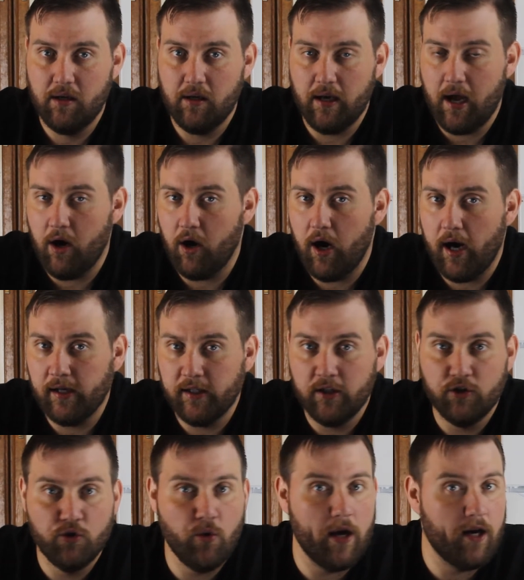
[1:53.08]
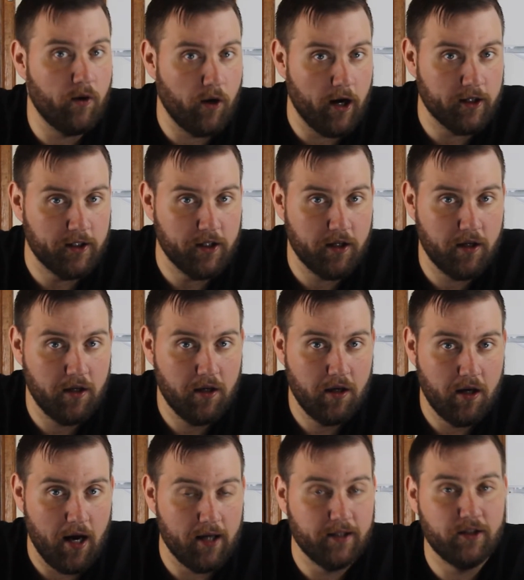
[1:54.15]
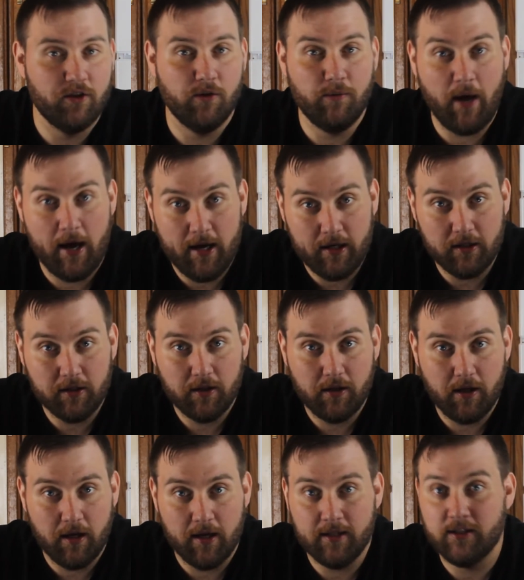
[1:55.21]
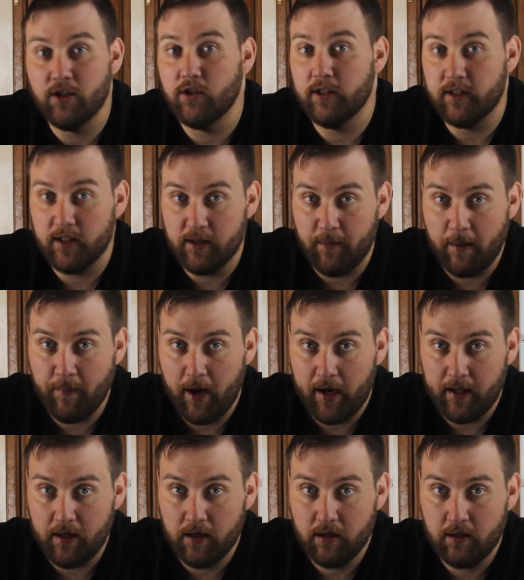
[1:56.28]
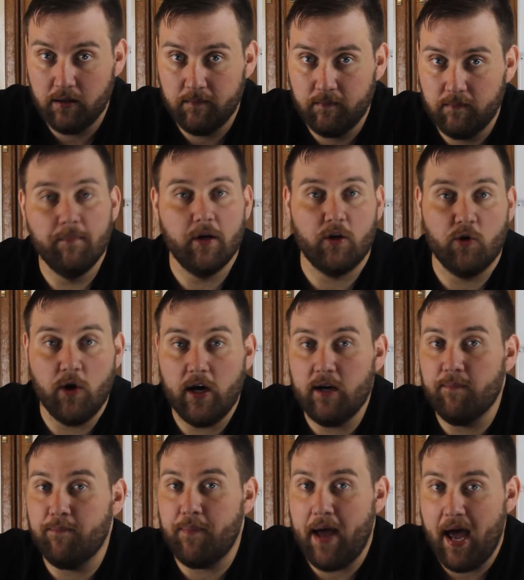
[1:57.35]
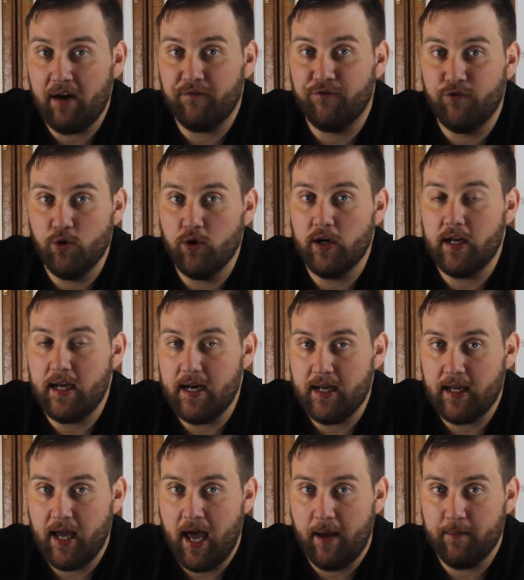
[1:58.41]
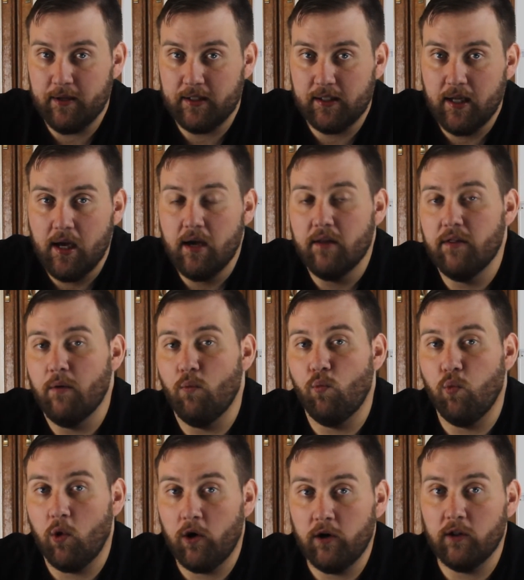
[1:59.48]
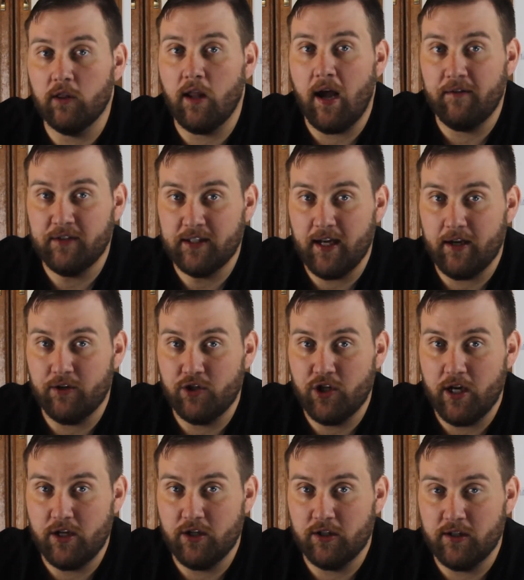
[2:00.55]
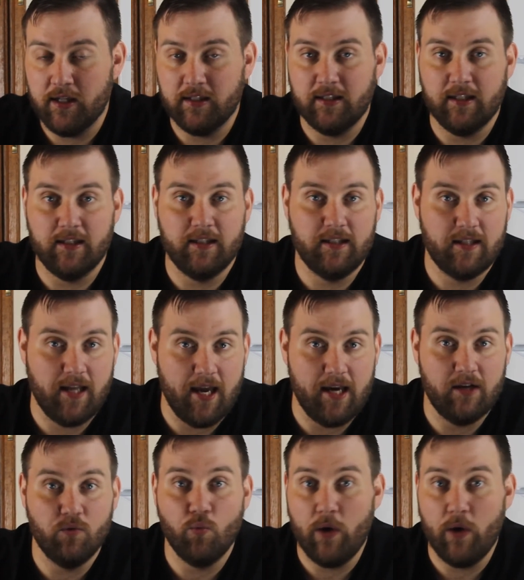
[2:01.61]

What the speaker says: Now, I didn't do anorexic, I still ate, and I still listened to my body, but it created bad food and eating habits that weren't lifestyle changes that sustained